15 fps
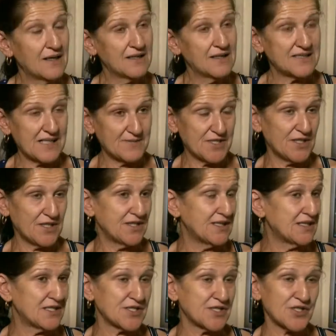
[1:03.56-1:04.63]
It's
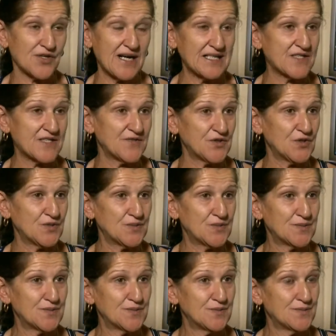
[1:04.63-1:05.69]
absolutely disgraceful.
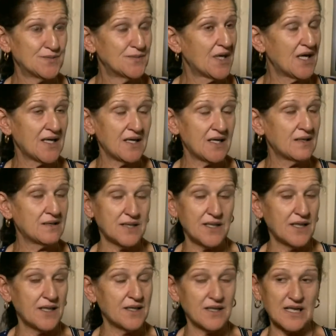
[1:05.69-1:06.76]
And
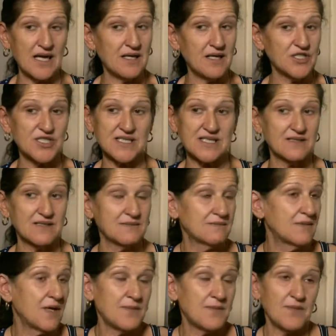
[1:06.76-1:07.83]
I, I, I just,
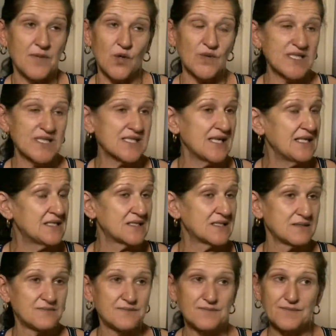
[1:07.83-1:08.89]
I'm at my wit's end.
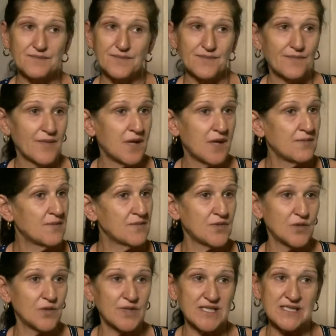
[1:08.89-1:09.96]
I'm at
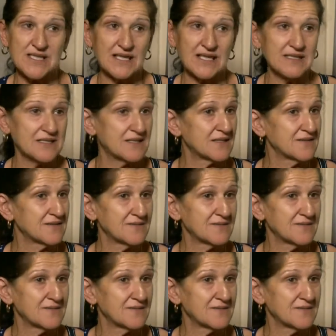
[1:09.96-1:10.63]
my wit's end.